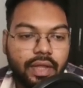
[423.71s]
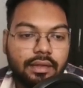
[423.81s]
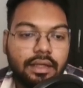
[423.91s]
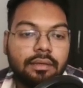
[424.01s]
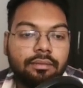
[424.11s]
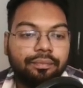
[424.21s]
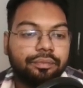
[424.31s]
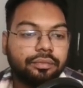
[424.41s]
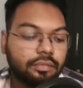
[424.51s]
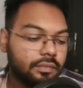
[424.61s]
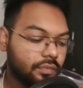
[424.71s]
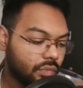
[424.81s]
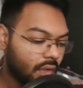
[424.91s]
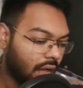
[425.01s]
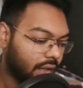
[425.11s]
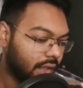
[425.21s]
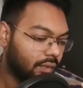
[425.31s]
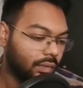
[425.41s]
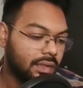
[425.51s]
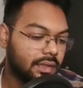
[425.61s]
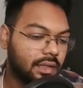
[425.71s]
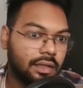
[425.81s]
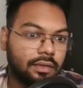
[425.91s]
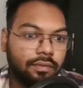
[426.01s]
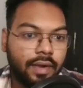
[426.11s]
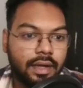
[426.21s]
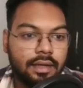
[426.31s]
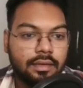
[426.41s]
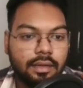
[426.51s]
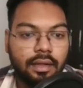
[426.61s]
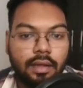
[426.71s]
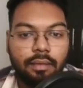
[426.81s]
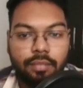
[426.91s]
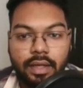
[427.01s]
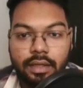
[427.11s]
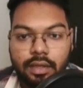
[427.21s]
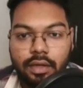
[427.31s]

And then again, once it finds any